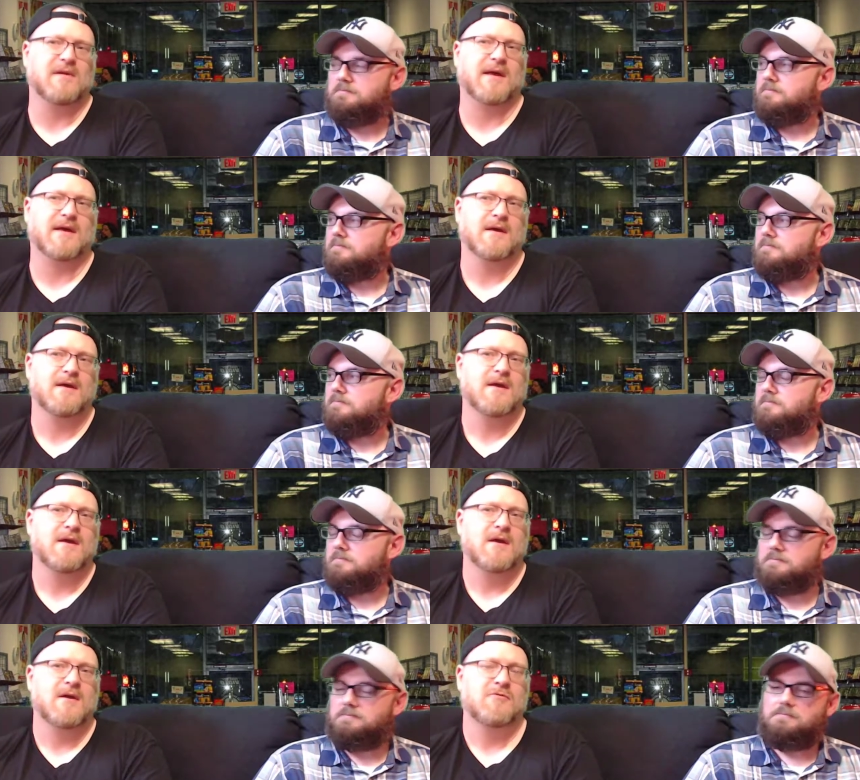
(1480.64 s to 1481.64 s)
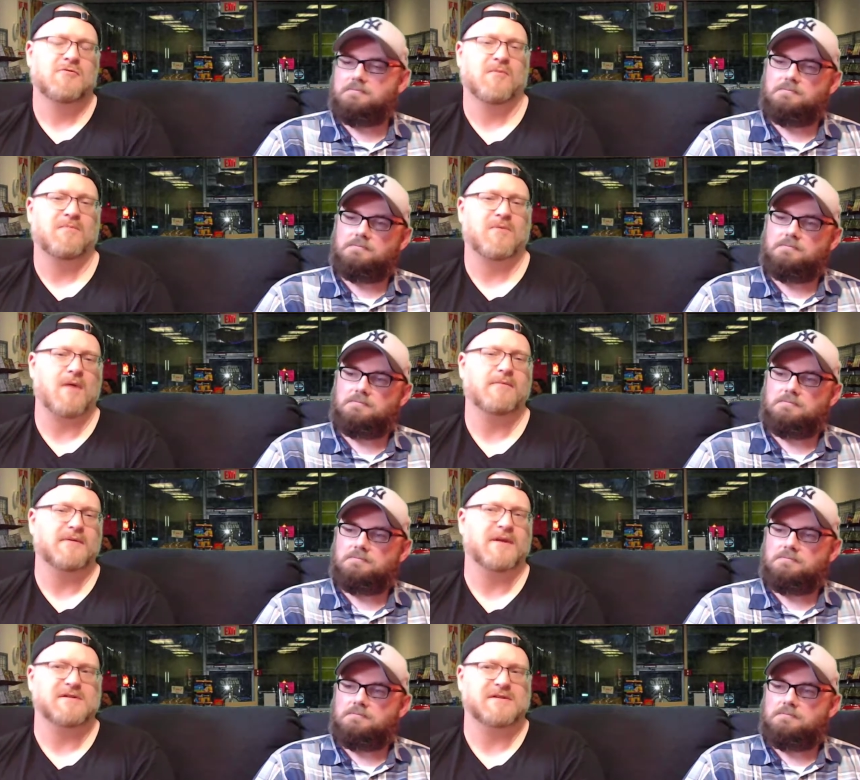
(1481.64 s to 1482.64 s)
Speaker 1: like there
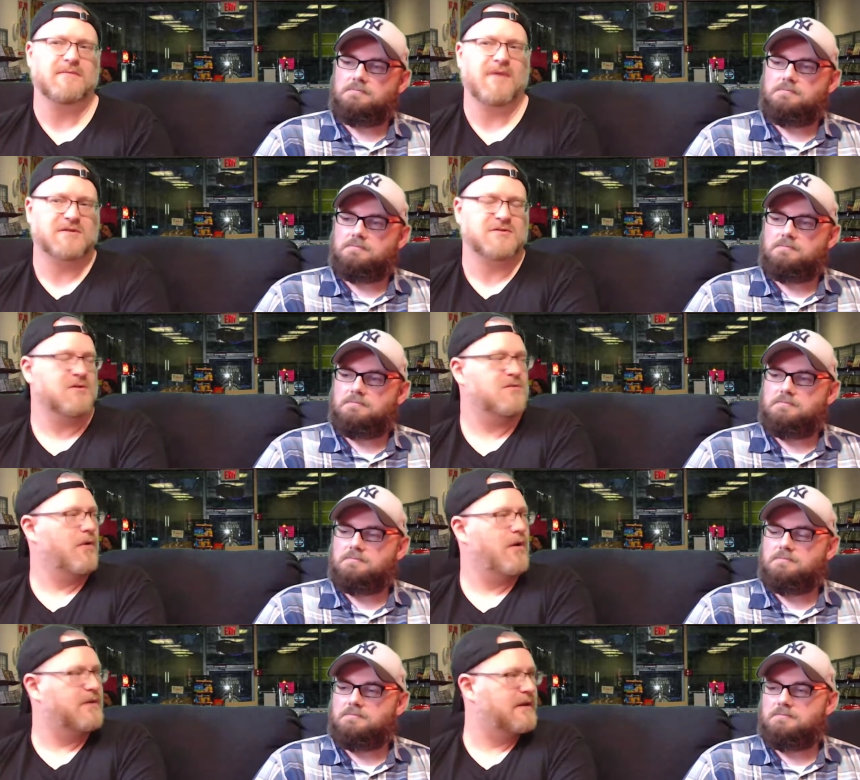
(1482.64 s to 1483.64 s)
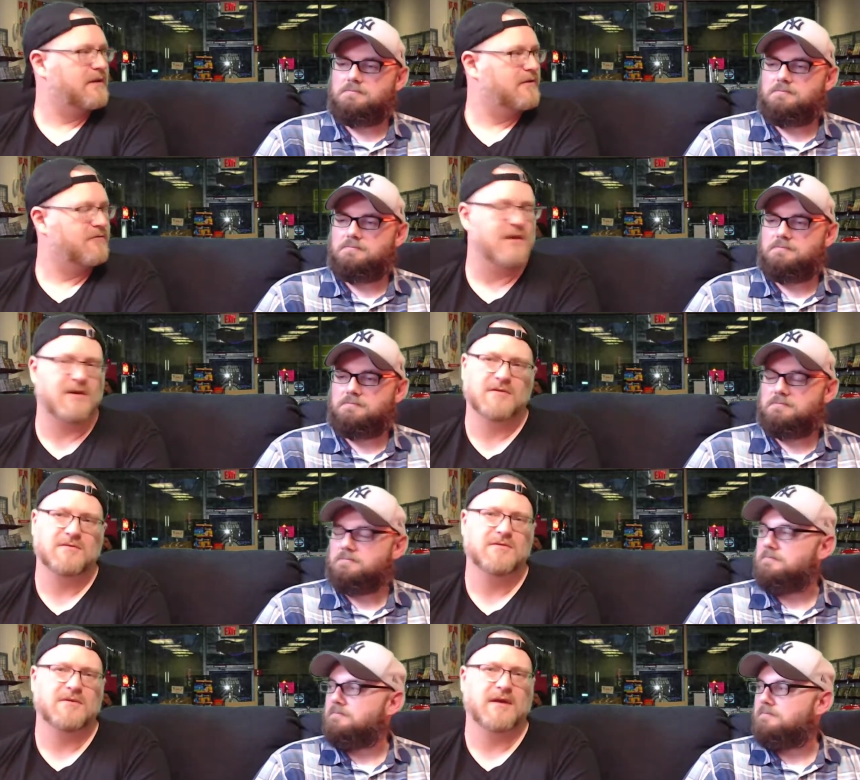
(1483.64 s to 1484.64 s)
probably is some extra quality if they could
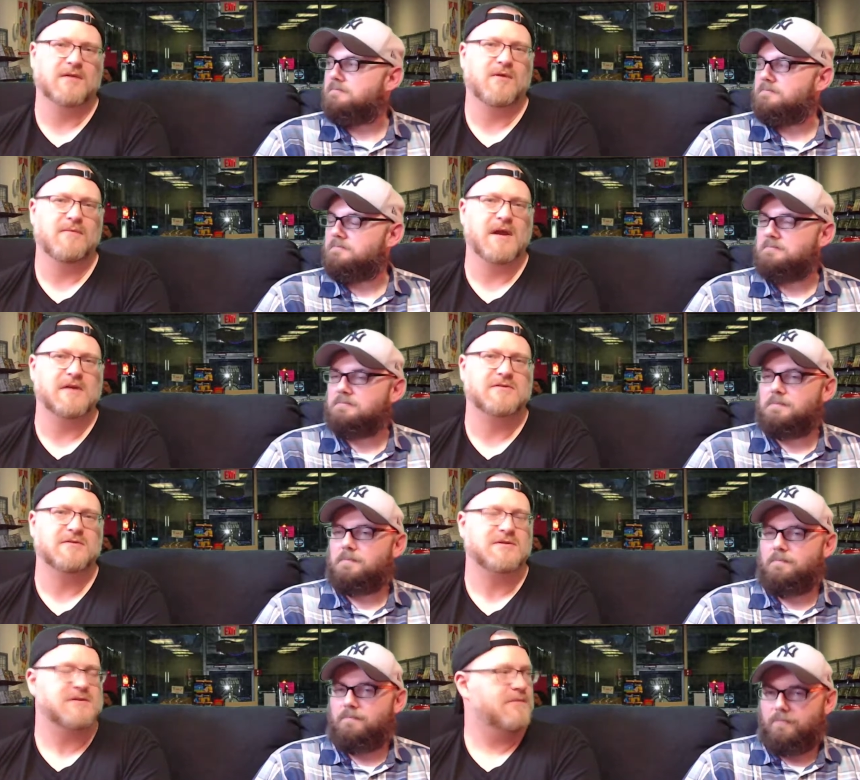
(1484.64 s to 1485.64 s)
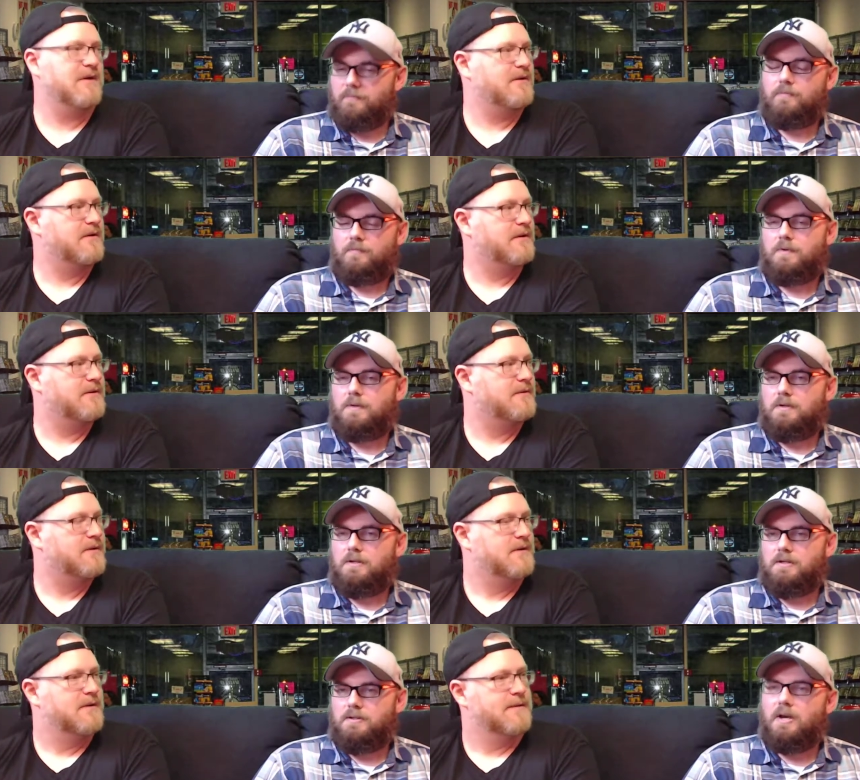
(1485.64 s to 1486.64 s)
they could remaster it somehow.
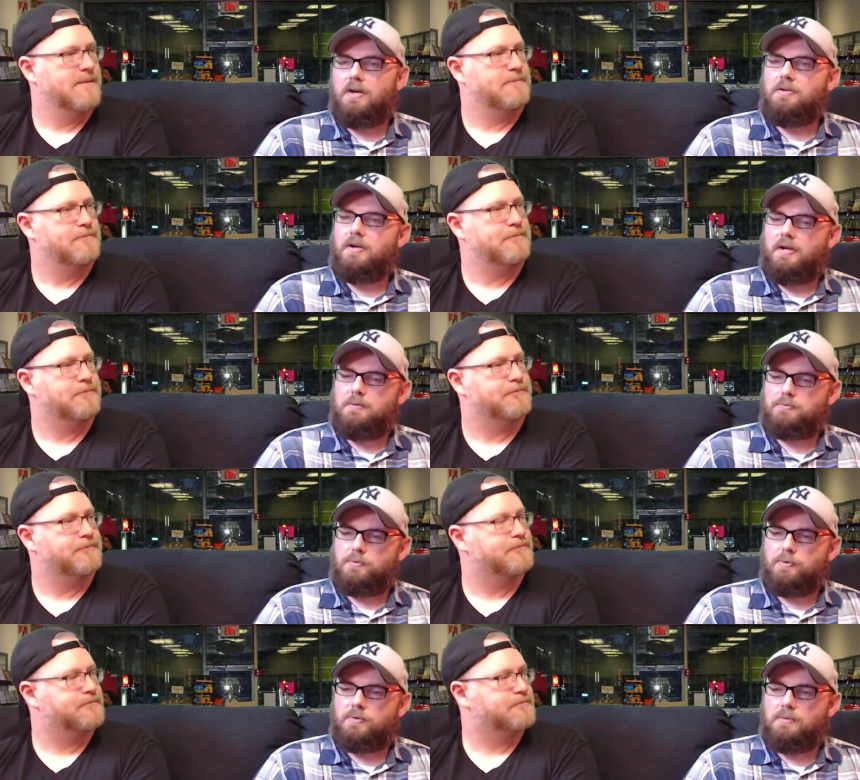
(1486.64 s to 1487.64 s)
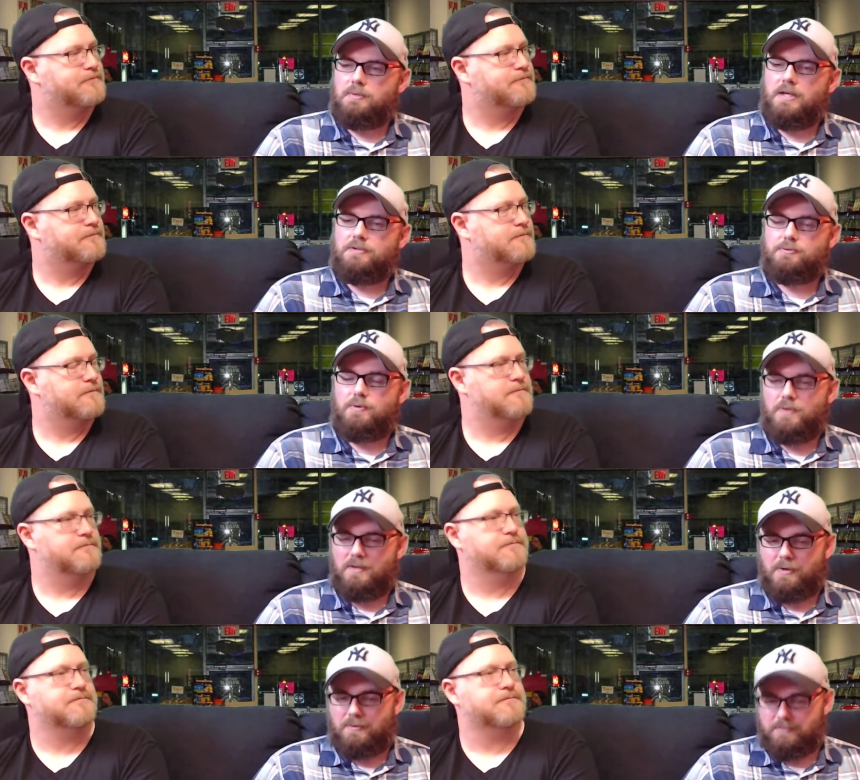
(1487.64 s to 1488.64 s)
Speaker 2: Yeah, yeah, absolutely. I mean, that's the great thing
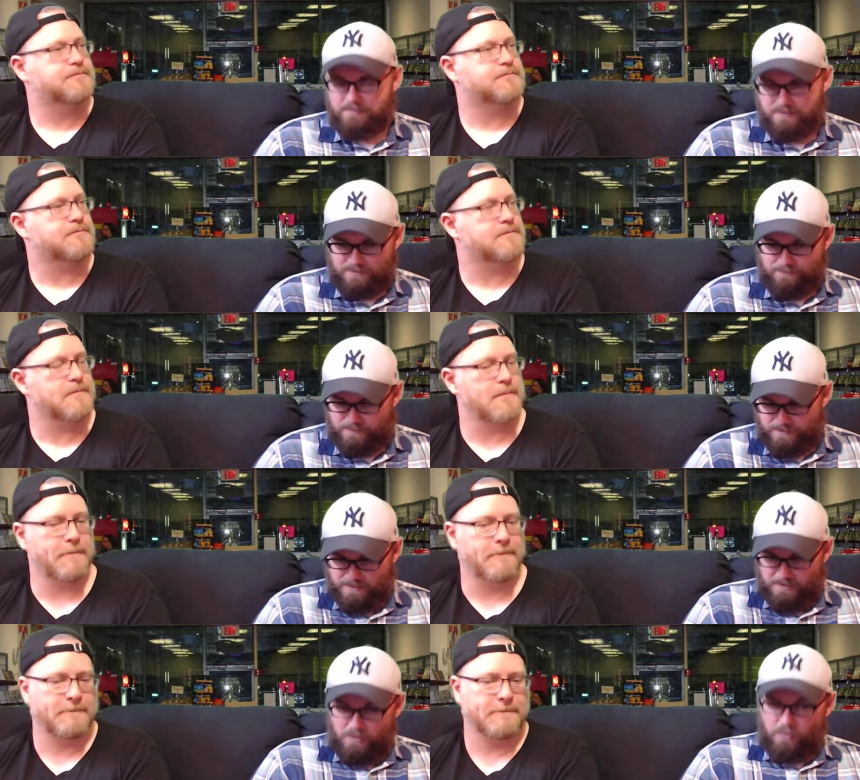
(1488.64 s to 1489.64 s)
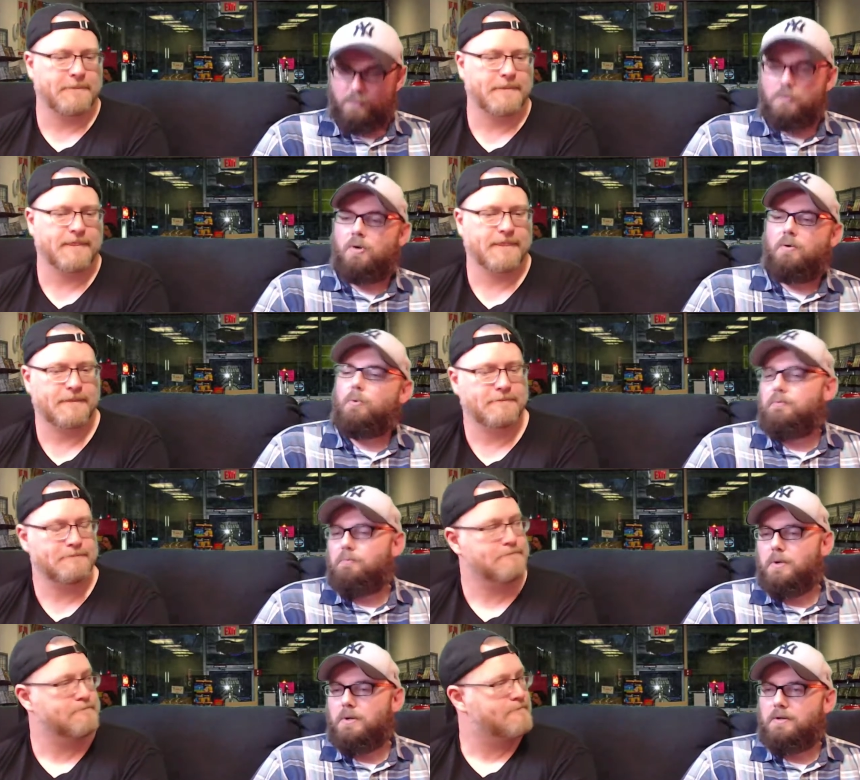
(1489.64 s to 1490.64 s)
about kind of well, we
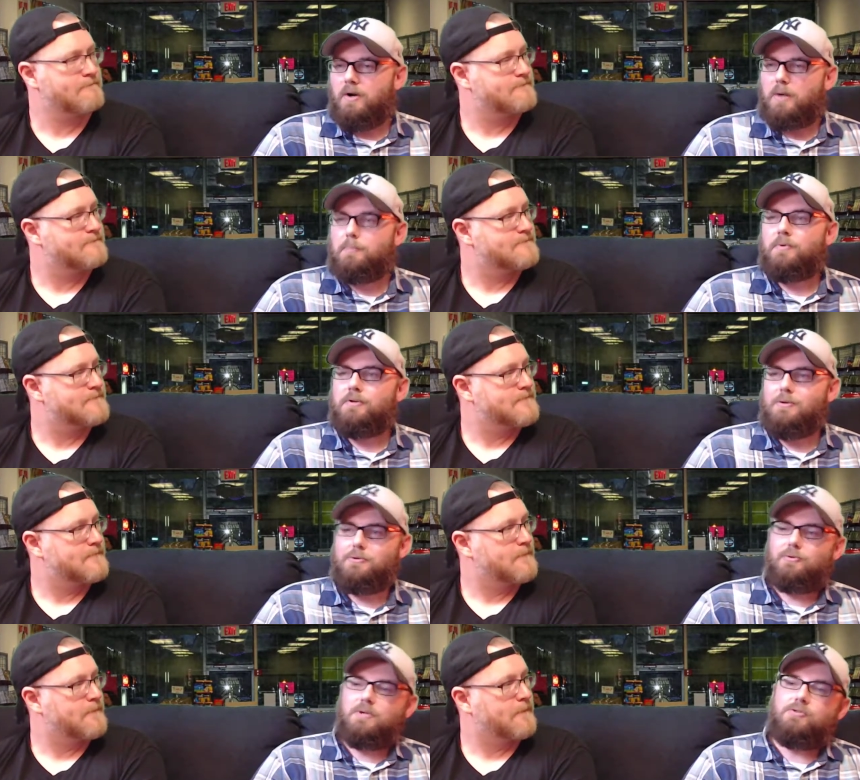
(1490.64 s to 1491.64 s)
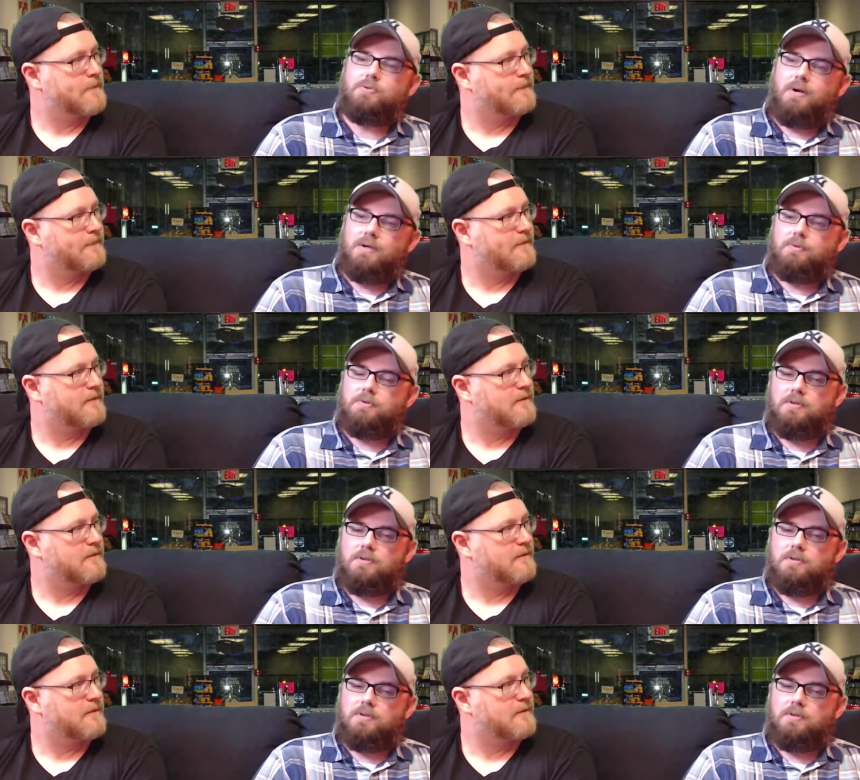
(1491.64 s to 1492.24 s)
we harp on the digital age a lot, but